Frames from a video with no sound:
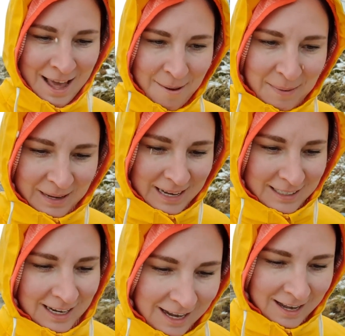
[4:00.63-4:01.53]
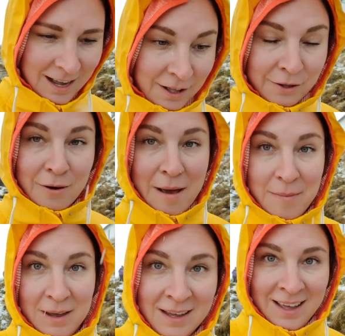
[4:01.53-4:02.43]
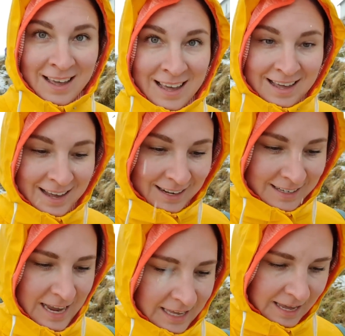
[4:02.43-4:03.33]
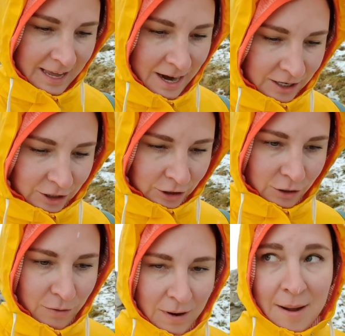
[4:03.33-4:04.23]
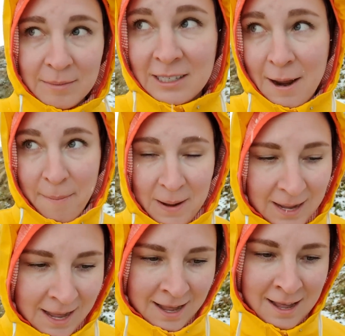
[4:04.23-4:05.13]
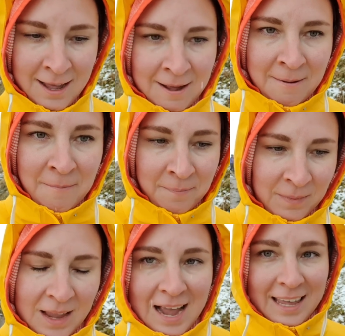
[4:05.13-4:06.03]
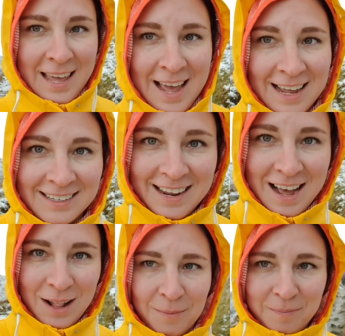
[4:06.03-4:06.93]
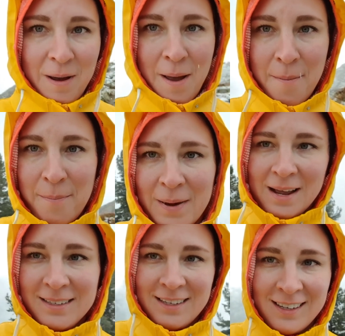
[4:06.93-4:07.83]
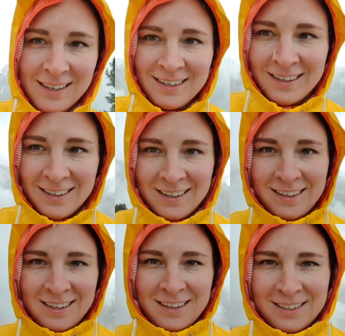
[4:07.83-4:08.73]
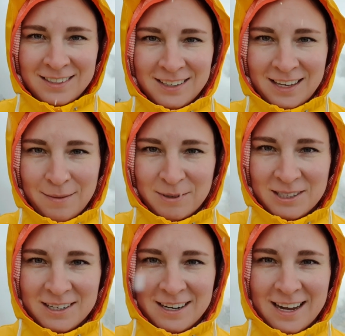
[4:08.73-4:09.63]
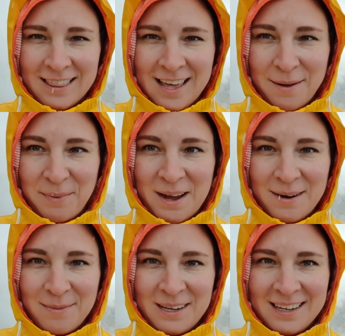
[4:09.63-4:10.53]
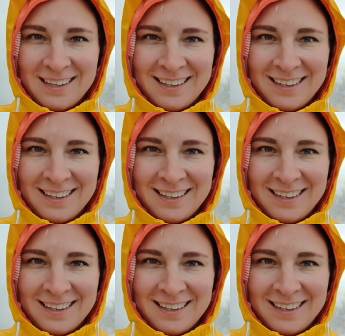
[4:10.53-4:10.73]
because although I'm taking care to look where I'm stepping, I can't help but to keep staring at that behind me.